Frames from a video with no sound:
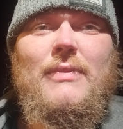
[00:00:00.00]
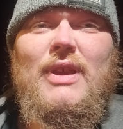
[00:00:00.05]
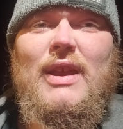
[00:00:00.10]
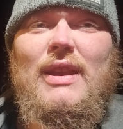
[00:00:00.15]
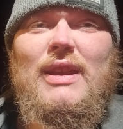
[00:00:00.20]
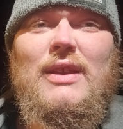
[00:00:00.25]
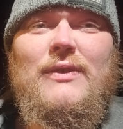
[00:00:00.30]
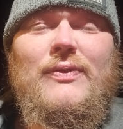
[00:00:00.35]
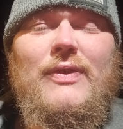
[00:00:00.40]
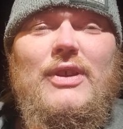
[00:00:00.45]

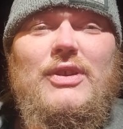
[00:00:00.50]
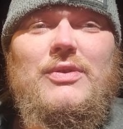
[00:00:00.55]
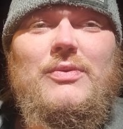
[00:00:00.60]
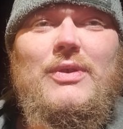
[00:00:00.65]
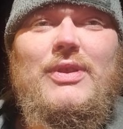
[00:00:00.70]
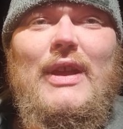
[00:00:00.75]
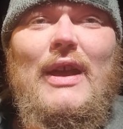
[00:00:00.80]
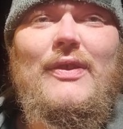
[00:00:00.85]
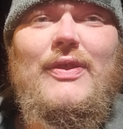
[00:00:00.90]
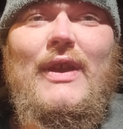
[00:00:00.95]
Any fish
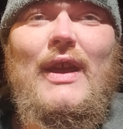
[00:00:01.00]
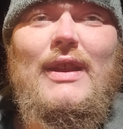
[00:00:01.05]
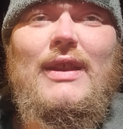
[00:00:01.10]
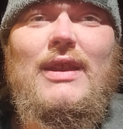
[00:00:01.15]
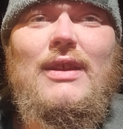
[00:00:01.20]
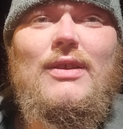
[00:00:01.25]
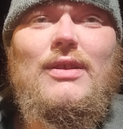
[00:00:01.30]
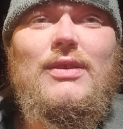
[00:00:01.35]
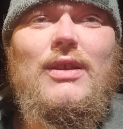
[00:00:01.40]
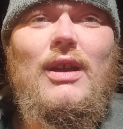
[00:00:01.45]
without that
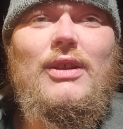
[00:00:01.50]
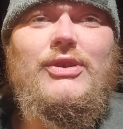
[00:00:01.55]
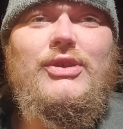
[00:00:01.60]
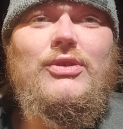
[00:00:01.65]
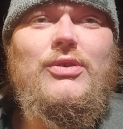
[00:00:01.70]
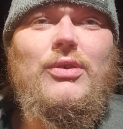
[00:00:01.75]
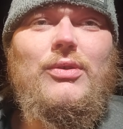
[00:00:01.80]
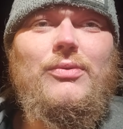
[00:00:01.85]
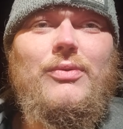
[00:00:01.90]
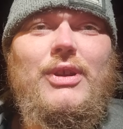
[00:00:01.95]

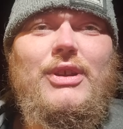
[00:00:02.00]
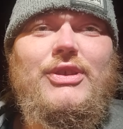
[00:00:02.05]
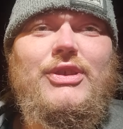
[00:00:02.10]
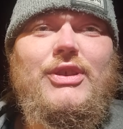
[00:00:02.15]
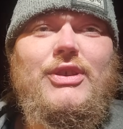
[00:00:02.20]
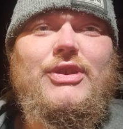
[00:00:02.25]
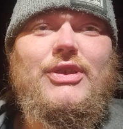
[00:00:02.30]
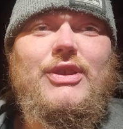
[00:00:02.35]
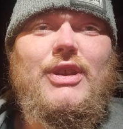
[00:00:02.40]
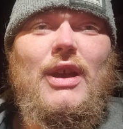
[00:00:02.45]
ecological
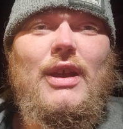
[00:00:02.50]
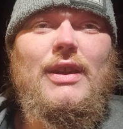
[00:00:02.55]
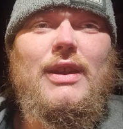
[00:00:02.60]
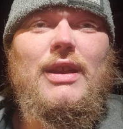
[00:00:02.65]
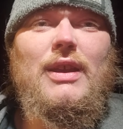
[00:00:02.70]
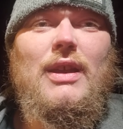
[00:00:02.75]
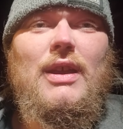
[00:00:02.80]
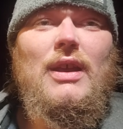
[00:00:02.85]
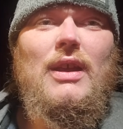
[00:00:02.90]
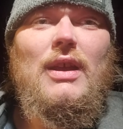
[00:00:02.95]
risk
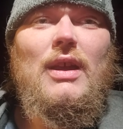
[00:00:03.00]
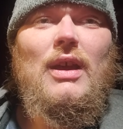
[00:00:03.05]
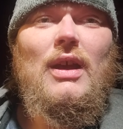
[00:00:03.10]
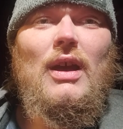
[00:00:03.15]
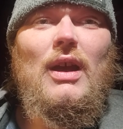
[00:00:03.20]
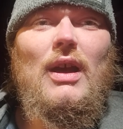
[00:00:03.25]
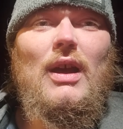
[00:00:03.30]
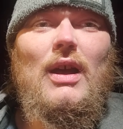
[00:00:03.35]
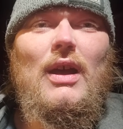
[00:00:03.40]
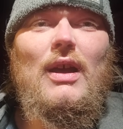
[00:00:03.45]
study,
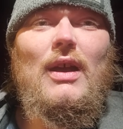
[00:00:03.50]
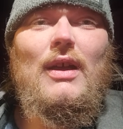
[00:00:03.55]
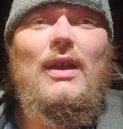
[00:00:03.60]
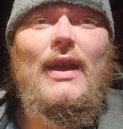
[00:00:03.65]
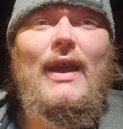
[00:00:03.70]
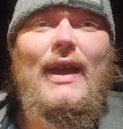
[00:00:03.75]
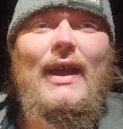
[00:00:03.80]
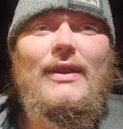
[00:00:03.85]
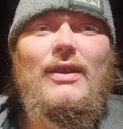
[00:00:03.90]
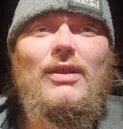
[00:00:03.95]

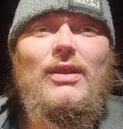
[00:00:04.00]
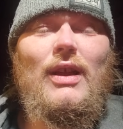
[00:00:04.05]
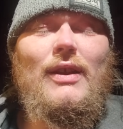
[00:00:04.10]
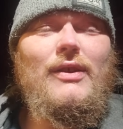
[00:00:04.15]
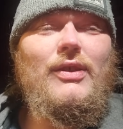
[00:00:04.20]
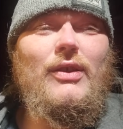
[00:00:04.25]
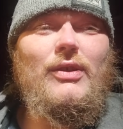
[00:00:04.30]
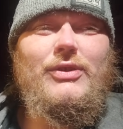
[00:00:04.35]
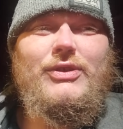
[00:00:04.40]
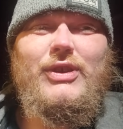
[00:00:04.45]
and a
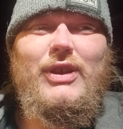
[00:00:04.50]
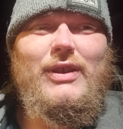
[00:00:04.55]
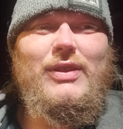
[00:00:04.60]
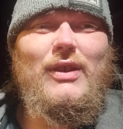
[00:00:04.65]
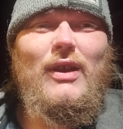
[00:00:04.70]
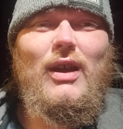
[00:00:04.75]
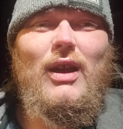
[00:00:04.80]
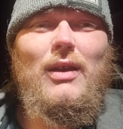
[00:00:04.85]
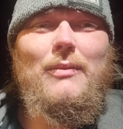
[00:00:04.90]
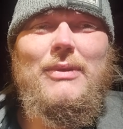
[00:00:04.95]
lot of those in
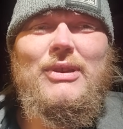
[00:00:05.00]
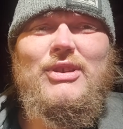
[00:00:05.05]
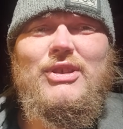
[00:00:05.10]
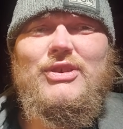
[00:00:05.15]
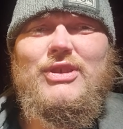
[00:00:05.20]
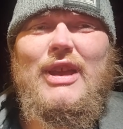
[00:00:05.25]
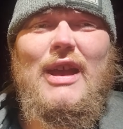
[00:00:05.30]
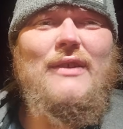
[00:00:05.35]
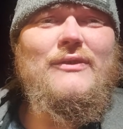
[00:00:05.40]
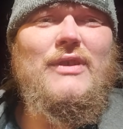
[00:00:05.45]
the hobby
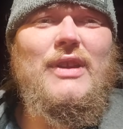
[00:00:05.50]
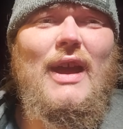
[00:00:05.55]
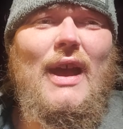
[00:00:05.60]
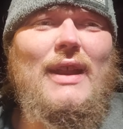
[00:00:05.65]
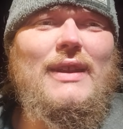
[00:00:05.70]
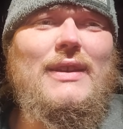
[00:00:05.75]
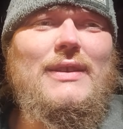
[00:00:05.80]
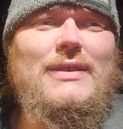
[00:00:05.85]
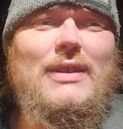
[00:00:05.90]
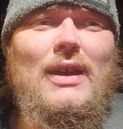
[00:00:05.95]
just haven't
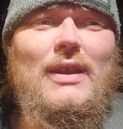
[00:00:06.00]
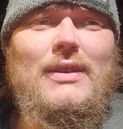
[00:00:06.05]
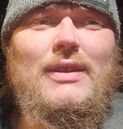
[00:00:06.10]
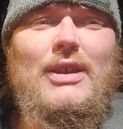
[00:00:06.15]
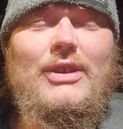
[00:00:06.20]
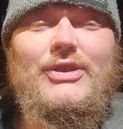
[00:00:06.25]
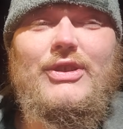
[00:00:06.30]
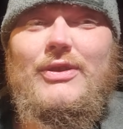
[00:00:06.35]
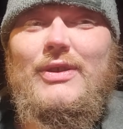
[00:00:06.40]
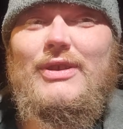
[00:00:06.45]
had it done
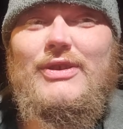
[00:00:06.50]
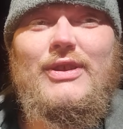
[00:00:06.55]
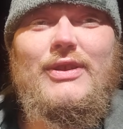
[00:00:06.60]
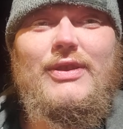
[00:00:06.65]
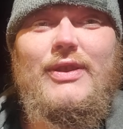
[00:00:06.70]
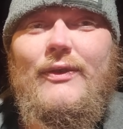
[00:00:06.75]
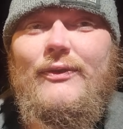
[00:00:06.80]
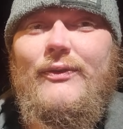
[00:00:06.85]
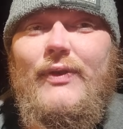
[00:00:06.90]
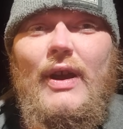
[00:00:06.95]
because there
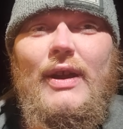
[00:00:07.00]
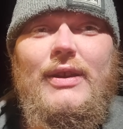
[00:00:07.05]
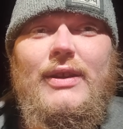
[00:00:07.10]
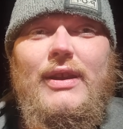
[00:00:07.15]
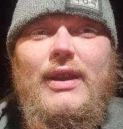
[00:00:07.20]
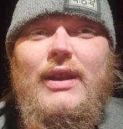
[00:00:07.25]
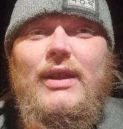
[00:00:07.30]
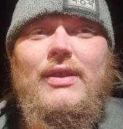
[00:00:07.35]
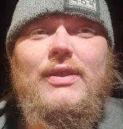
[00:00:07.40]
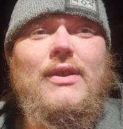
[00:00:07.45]
isn't the
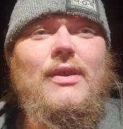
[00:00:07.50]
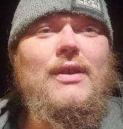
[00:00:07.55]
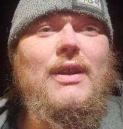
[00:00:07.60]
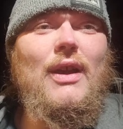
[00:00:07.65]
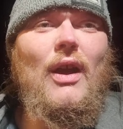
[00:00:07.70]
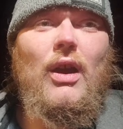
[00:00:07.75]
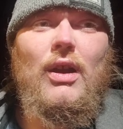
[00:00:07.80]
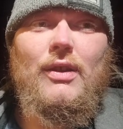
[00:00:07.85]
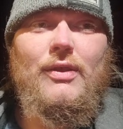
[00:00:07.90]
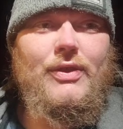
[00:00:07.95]
funding, there
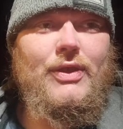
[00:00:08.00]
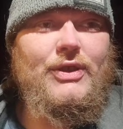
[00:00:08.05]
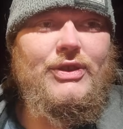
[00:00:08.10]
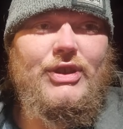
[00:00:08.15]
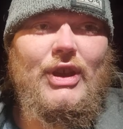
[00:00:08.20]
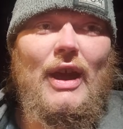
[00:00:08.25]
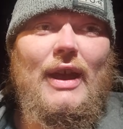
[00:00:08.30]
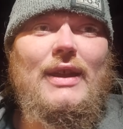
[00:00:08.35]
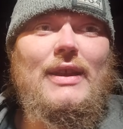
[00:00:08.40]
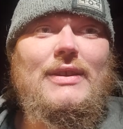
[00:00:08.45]
aren't the
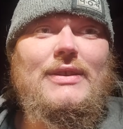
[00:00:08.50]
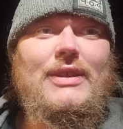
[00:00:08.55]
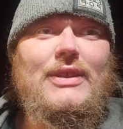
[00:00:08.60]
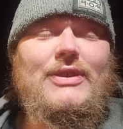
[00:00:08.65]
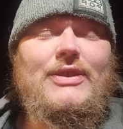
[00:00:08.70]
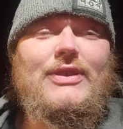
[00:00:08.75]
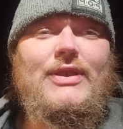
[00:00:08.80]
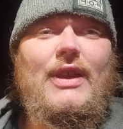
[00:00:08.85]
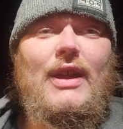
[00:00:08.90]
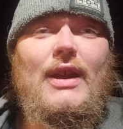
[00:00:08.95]

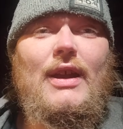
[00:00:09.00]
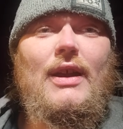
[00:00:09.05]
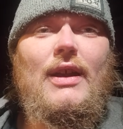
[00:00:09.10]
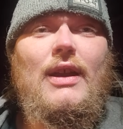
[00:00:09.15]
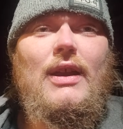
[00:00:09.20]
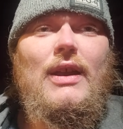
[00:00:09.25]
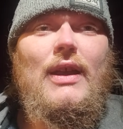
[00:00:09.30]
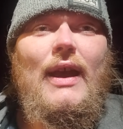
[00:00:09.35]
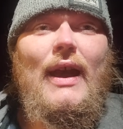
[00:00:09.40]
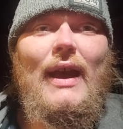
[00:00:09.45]
scientists there,
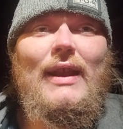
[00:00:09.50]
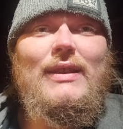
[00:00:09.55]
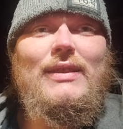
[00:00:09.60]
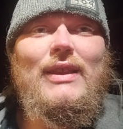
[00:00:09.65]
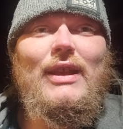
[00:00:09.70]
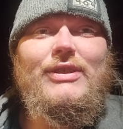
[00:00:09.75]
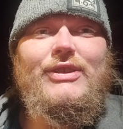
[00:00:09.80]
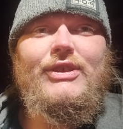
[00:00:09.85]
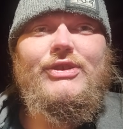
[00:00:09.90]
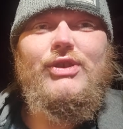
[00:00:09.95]
and
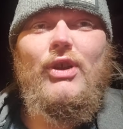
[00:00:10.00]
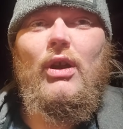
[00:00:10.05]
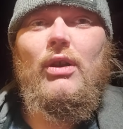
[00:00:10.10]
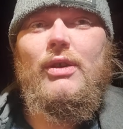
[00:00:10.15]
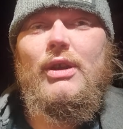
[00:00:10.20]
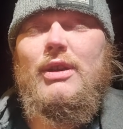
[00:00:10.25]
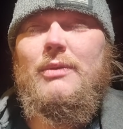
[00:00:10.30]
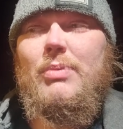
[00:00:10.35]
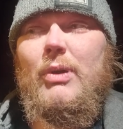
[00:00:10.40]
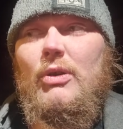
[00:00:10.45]
unless it's
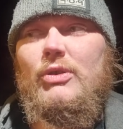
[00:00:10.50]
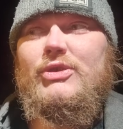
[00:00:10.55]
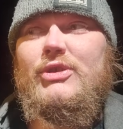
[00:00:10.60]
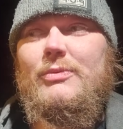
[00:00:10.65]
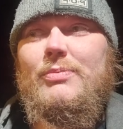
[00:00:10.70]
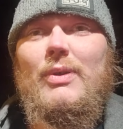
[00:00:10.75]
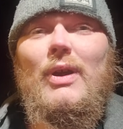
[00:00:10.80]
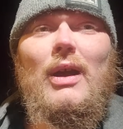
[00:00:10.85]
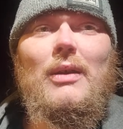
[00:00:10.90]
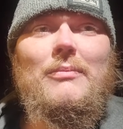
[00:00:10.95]
already
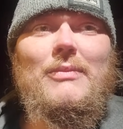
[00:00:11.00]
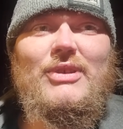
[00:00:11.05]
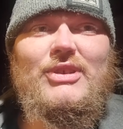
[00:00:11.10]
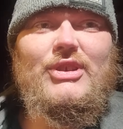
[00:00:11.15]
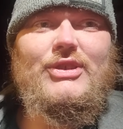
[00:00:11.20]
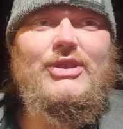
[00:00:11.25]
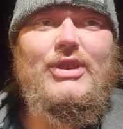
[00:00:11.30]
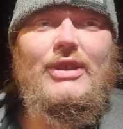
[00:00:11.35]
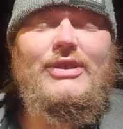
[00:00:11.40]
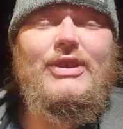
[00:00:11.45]
posed a problem, it
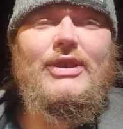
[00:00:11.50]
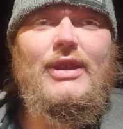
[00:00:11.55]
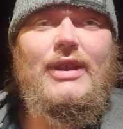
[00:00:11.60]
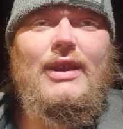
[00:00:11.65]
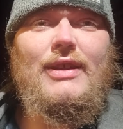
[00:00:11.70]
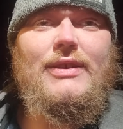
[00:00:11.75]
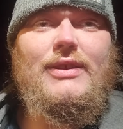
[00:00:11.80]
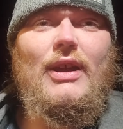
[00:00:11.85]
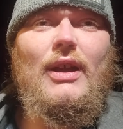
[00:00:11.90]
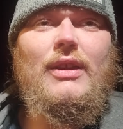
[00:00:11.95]
just doesn't
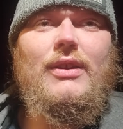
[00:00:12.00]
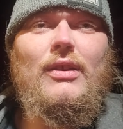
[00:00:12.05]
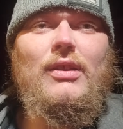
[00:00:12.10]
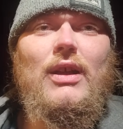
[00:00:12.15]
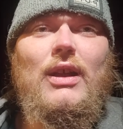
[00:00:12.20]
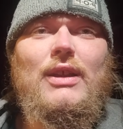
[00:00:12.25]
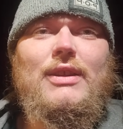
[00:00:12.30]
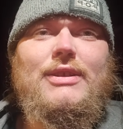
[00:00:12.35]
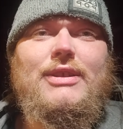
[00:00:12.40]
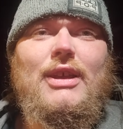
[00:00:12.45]
get done a
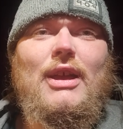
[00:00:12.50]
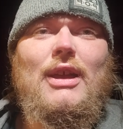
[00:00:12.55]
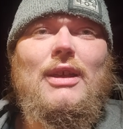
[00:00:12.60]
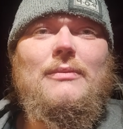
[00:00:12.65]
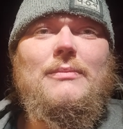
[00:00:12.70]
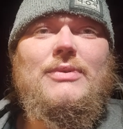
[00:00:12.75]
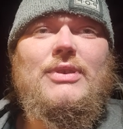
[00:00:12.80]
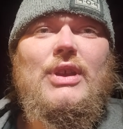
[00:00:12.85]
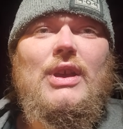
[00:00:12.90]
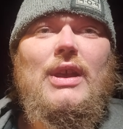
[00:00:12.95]
lot of
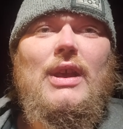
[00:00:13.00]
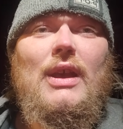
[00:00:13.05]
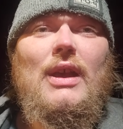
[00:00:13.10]
times.